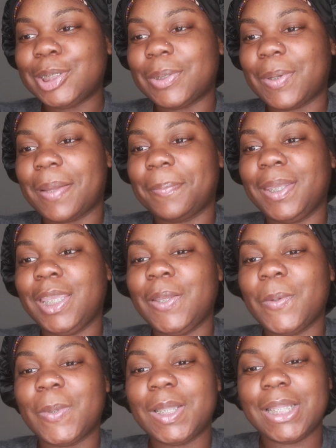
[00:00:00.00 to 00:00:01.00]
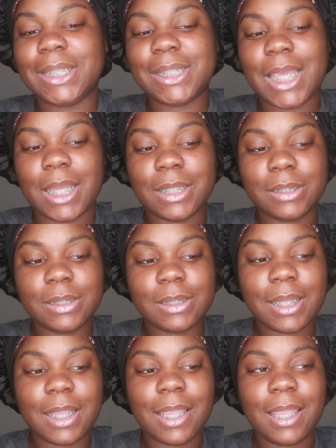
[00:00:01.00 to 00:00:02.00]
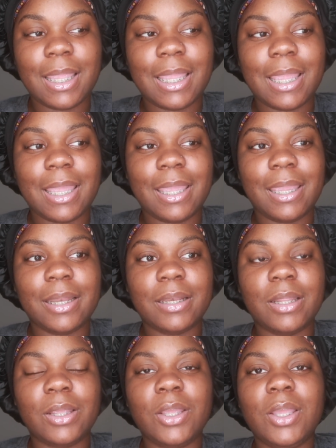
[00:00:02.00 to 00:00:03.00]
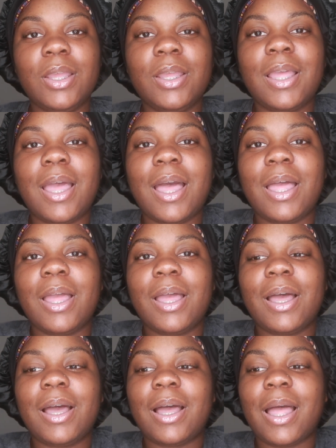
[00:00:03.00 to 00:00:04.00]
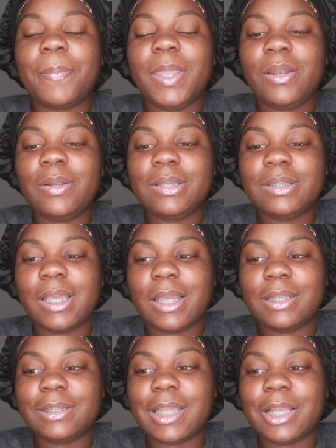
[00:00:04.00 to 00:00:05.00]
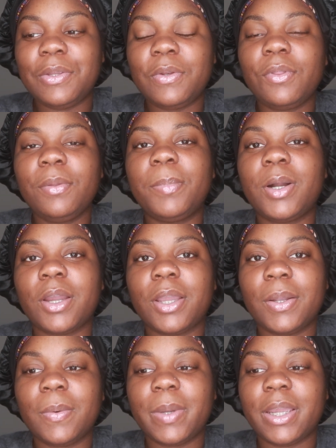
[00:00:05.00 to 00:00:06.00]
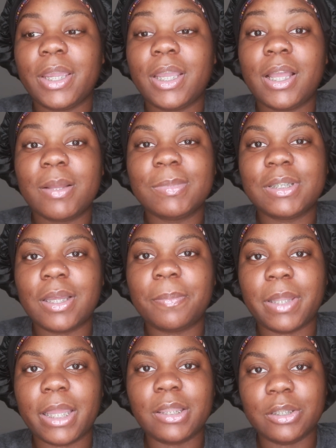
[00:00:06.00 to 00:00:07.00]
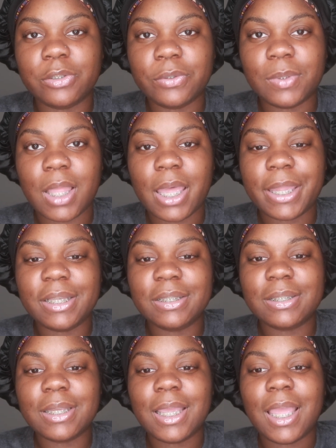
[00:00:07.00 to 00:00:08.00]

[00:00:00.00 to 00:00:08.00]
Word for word: so i peed on the test and I peed on a test and you know the part where it comes up like the two lines?